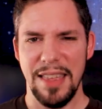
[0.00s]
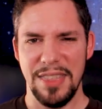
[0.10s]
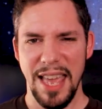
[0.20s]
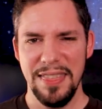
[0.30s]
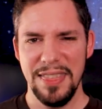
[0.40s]

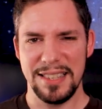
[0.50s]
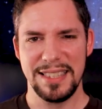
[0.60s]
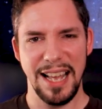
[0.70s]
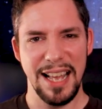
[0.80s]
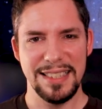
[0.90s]
And then the
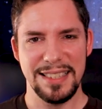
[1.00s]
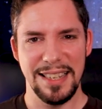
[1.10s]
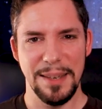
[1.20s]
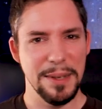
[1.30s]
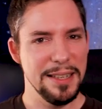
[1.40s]
sky is the
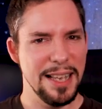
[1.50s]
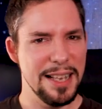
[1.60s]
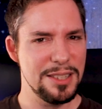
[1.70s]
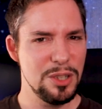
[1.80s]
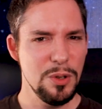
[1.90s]
limit.
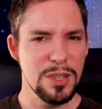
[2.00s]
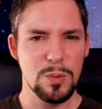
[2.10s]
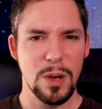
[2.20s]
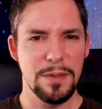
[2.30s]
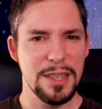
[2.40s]
As soon
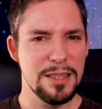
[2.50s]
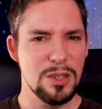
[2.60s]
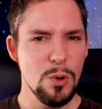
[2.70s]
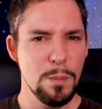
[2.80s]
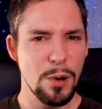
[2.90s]
as one of these
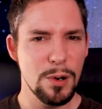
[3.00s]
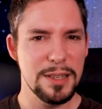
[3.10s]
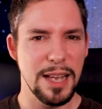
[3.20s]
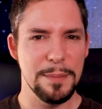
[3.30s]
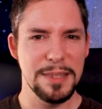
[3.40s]
two
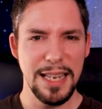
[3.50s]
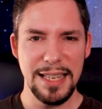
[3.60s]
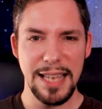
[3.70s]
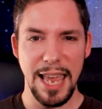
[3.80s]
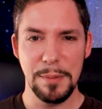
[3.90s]
prototypes
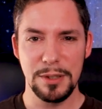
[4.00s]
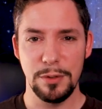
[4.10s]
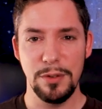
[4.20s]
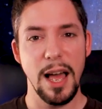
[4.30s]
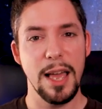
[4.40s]
is able
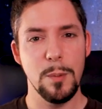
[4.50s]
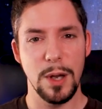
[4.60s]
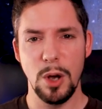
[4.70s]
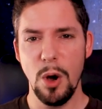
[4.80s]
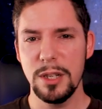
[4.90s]
to fly,
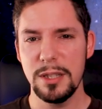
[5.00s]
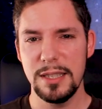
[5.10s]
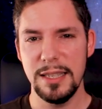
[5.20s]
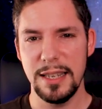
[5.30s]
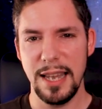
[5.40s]
we're going to
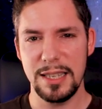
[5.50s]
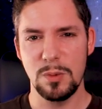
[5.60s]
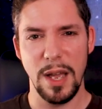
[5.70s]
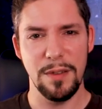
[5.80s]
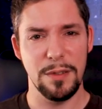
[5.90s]
see the
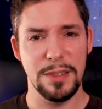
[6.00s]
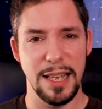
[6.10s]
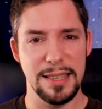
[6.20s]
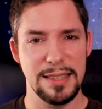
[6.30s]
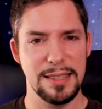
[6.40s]
next wave of
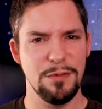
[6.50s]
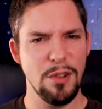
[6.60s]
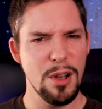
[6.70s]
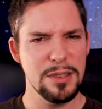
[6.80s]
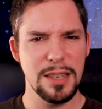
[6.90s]
tests.
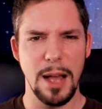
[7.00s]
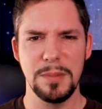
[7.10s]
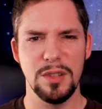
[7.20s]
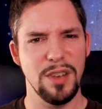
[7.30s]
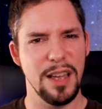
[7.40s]
First
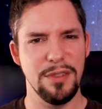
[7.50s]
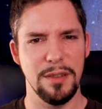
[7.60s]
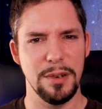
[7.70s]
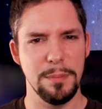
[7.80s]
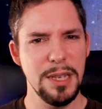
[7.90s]
up to
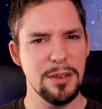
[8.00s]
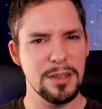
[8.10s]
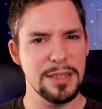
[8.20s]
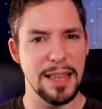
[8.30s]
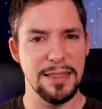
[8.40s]
500
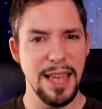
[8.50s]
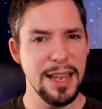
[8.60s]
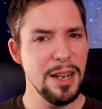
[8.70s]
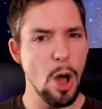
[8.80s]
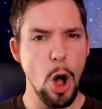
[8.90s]
meters and
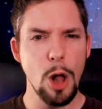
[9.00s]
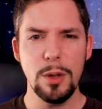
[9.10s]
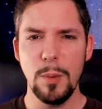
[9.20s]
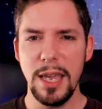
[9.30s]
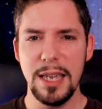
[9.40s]
then all
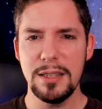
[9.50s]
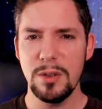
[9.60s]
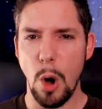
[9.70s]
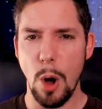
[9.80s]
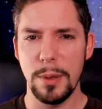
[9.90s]
the way
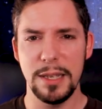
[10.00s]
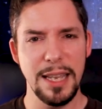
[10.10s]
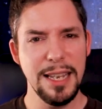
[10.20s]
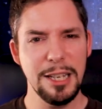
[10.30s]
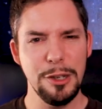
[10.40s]
into orbit,
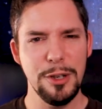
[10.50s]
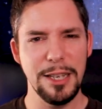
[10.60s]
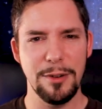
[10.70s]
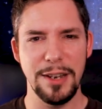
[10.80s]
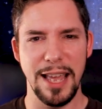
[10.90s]

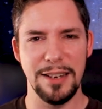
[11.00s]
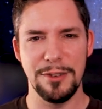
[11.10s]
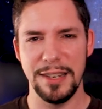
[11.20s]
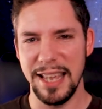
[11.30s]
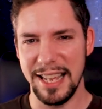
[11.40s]
including a
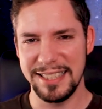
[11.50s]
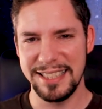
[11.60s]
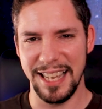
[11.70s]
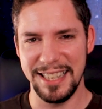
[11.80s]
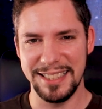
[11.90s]
re-entry.
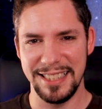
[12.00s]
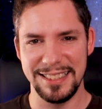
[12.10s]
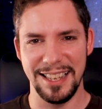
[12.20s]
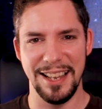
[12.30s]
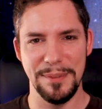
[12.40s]
Exciting
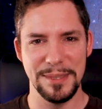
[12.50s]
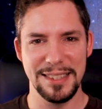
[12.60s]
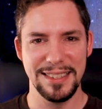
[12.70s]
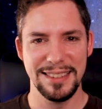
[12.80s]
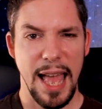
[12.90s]
times.